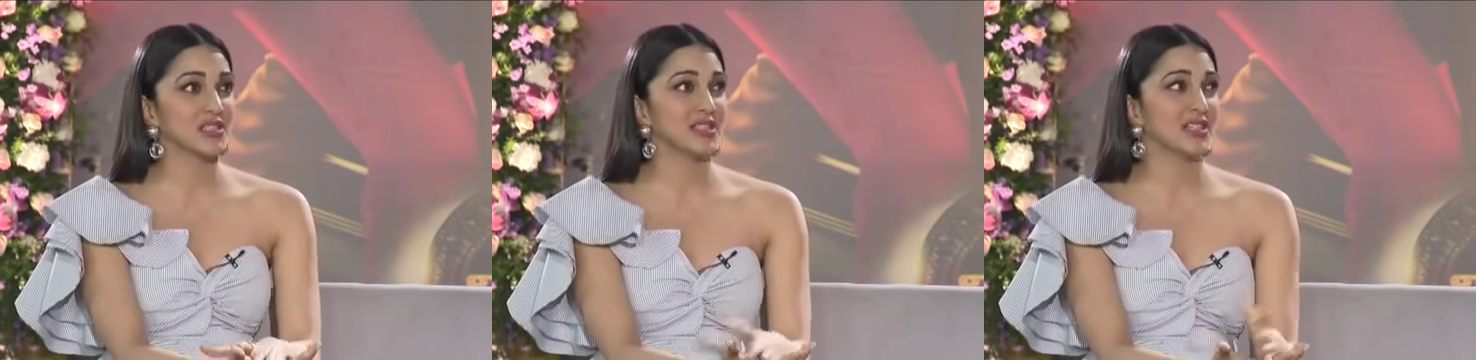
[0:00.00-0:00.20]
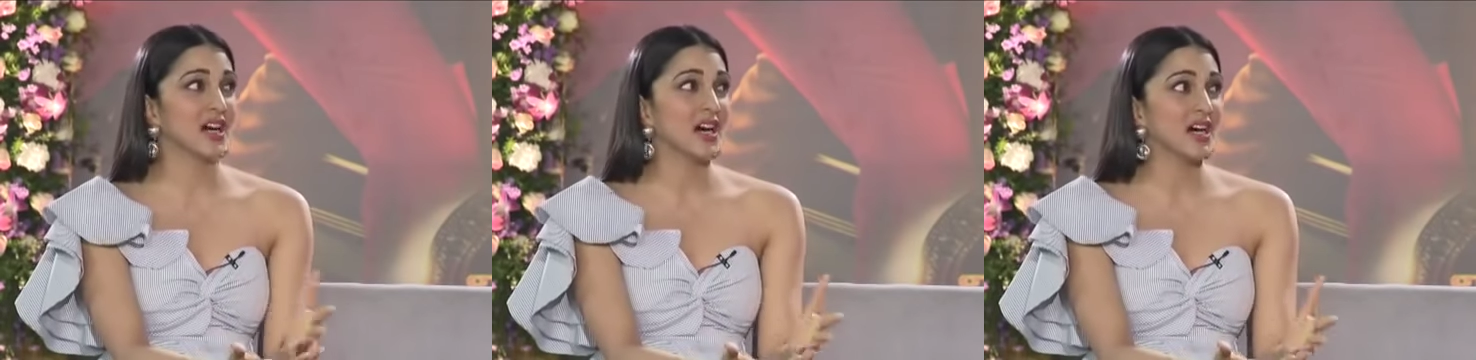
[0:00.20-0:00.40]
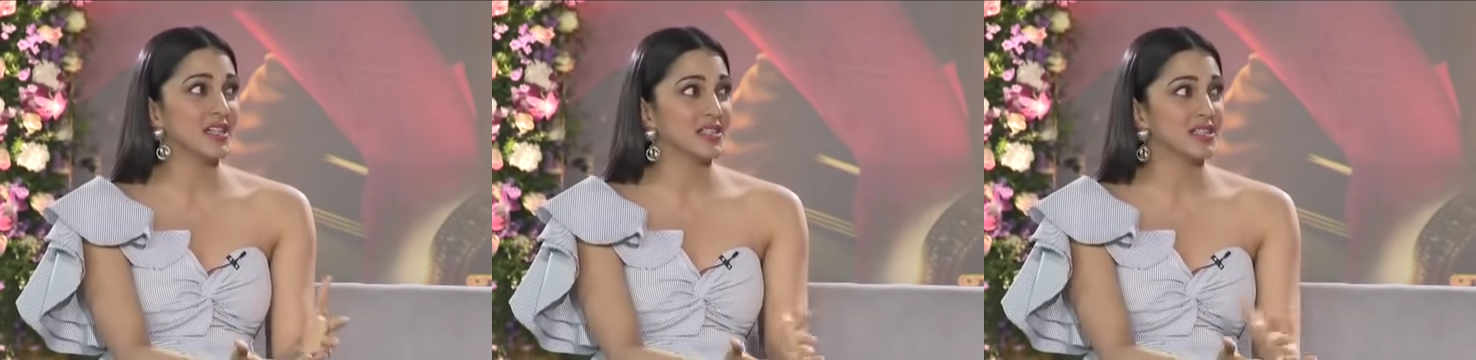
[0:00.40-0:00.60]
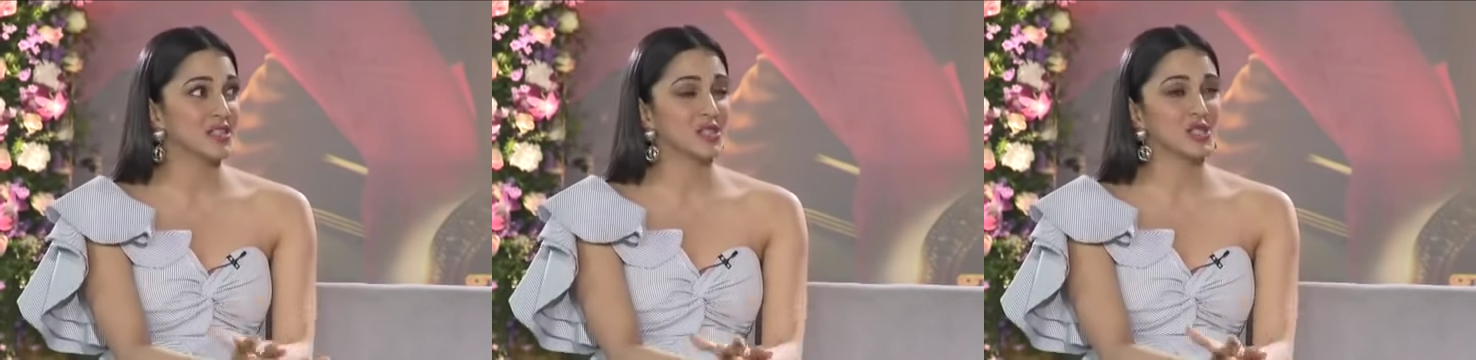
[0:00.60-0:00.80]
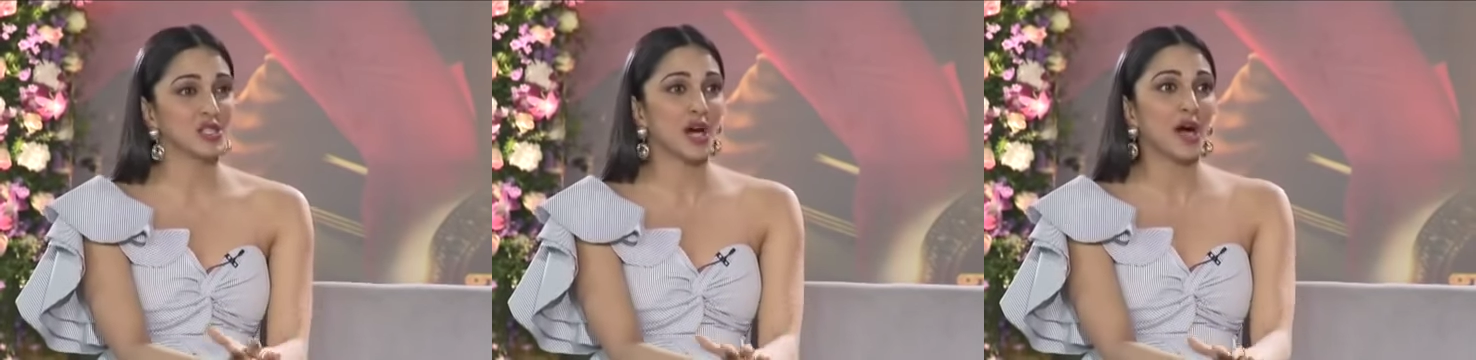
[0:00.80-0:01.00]
the dance,
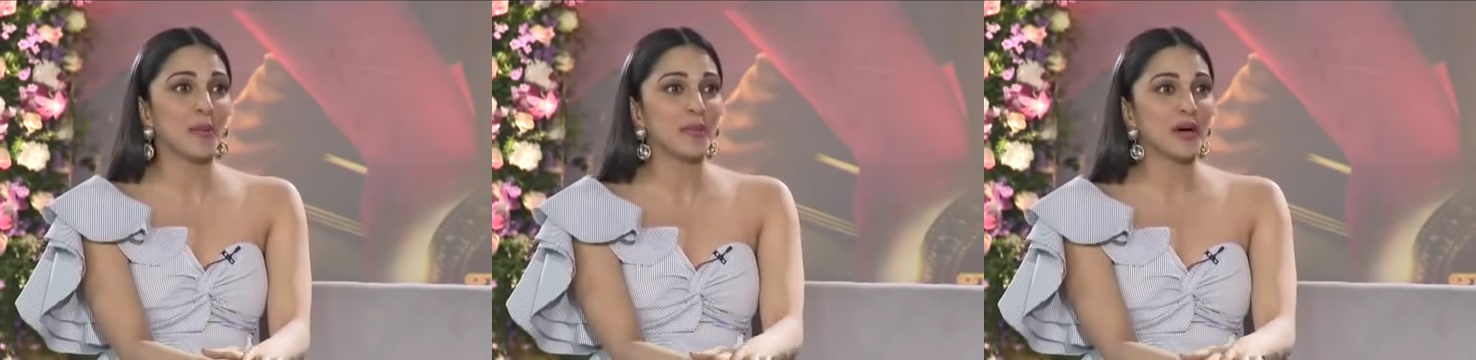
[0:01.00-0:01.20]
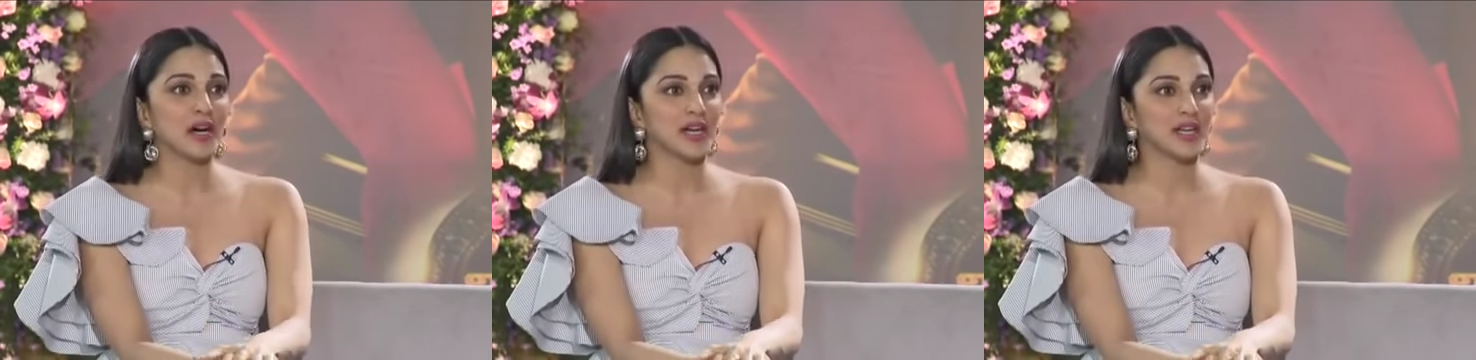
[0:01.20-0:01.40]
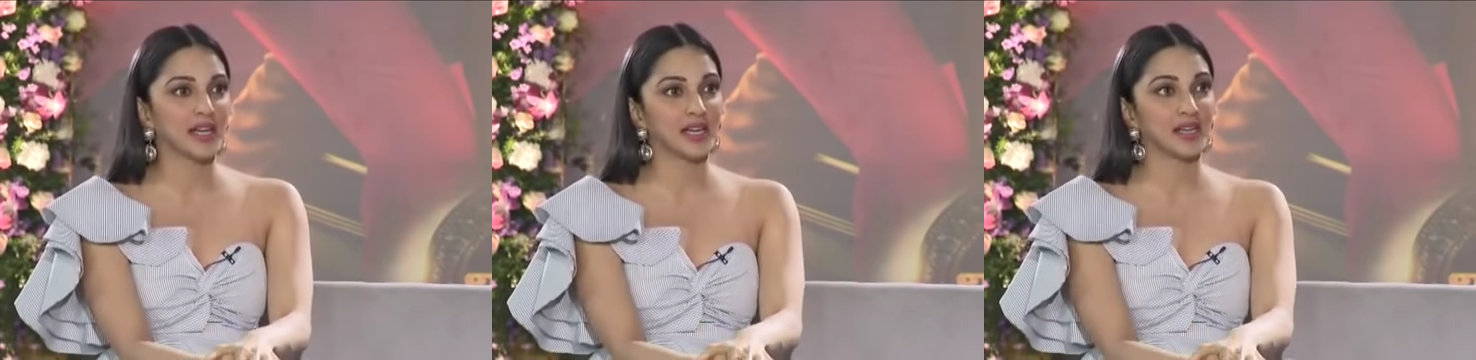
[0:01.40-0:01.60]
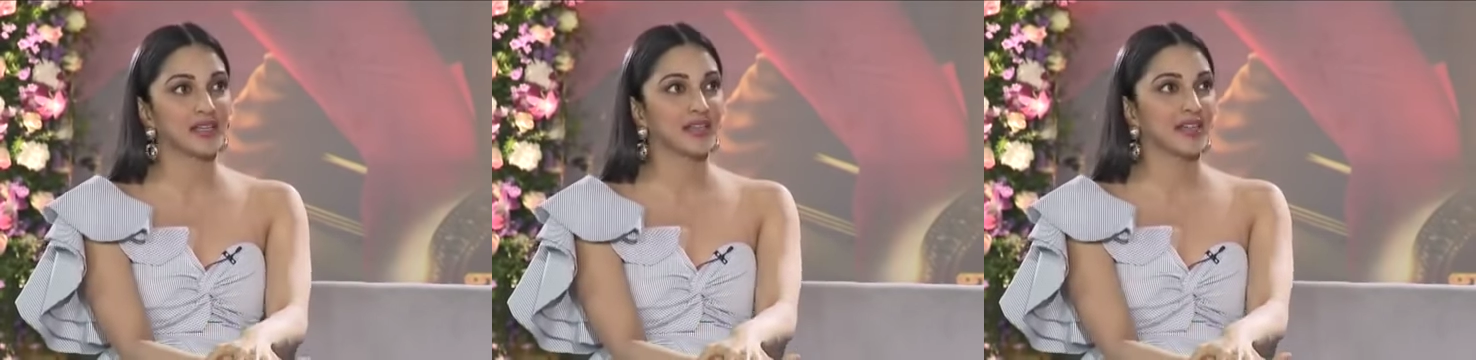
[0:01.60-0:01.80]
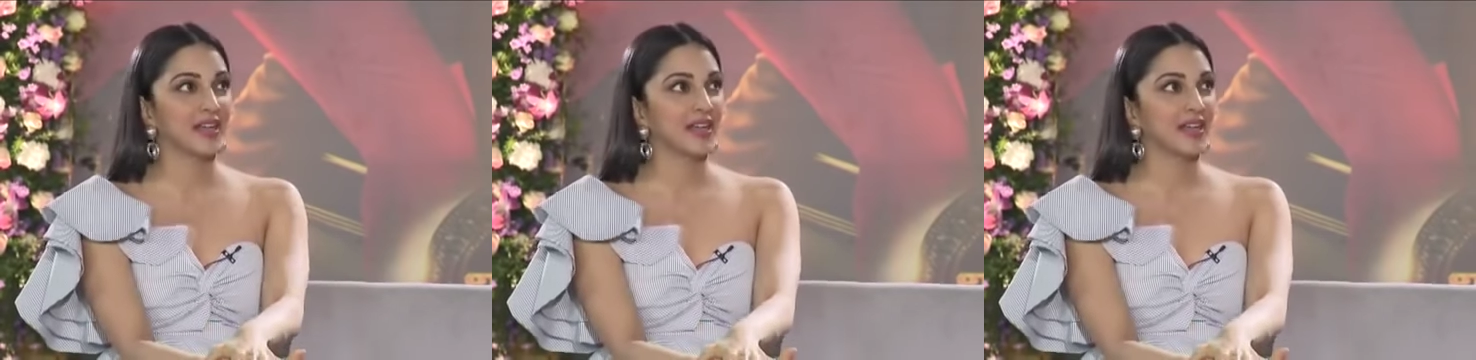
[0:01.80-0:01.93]
the drama, and